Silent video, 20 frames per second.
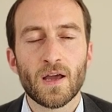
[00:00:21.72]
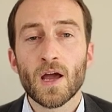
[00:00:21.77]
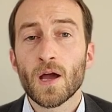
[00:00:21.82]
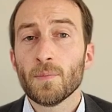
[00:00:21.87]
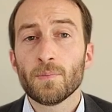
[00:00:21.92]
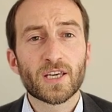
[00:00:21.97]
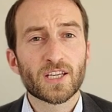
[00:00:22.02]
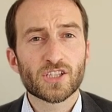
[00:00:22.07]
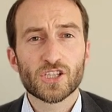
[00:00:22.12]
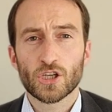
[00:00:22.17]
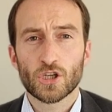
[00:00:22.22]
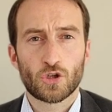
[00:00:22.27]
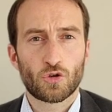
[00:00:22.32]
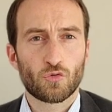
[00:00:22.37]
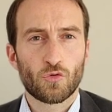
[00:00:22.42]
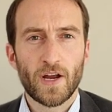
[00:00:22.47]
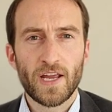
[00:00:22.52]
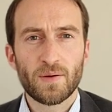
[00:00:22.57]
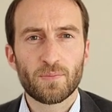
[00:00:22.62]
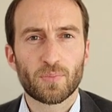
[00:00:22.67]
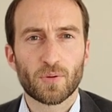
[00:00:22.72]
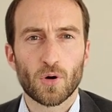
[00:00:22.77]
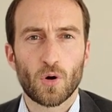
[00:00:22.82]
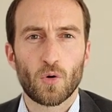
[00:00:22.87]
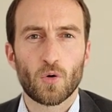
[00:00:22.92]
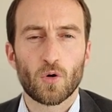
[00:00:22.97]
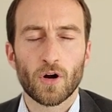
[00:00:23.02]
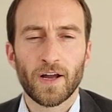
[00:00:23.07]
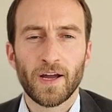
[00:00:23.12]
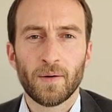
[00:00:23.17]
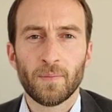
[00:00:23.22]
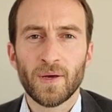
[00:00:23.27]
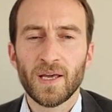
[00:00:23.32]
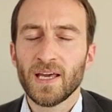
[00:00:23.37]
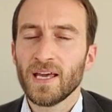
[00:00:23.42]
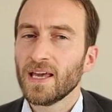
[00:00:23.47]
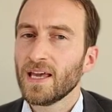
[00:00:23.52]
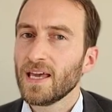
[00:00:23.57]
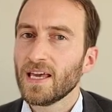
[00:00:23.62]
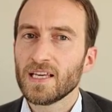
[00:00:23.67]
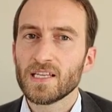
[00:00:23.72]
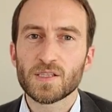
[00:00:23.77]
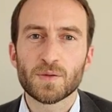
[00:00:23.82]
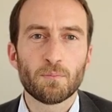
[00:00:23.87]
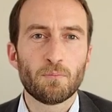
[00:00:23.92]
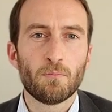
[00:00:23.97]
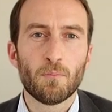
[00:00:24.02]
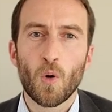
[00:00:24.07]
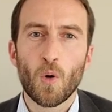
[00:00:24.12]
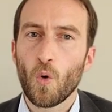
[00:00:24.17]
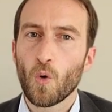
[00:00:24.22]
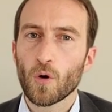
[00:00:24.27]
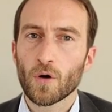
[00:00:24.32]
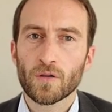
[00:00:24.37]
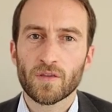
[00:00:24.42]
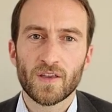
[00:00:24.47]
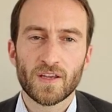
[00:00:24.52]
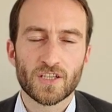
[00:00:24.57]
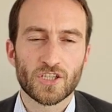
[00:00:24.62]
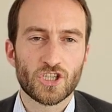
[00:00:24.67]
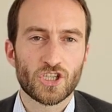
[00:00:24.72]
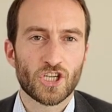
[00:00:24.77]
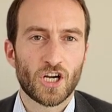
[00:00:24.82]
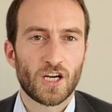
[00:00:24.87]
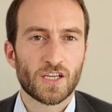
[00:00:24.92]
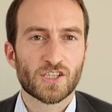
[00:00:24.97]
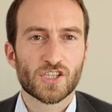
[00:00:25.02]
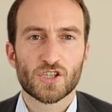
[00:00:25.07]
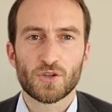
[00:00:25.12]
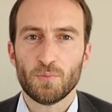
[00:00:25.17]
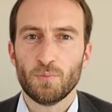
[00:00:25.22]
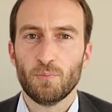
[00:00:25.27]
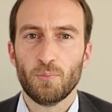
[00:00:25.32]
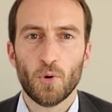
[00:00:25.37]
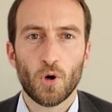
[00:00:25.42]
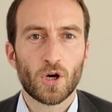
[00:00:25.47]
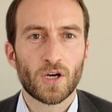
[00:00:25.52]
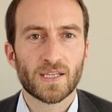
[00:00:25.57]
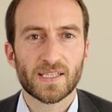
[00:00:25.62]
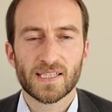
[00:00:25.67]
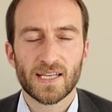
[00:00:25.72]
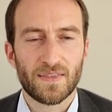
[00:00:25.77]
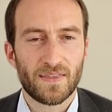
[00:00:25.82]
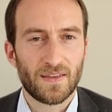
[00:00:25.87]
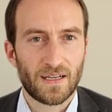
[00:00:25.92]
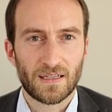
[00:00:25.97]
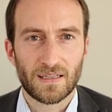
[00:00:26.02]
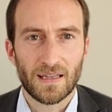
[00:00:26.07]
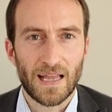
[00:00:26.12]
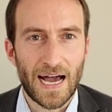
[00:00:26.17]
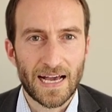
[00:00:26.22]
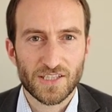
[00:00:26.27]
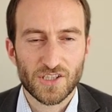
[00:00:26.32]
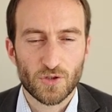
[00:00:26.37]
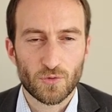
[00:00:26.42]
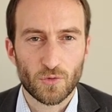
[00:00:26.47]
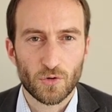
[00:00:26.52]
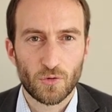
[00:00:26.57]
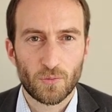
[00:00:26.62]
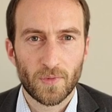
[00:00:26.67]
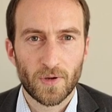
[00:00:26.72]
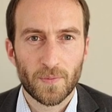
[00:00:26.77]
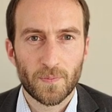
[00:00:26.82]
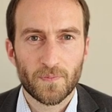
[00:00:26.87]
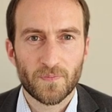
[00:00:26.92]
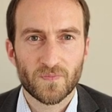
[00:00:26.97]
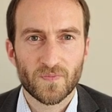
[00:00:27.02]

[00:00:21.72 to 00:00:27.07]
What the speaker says: Because a great program is more than just books in the classroom.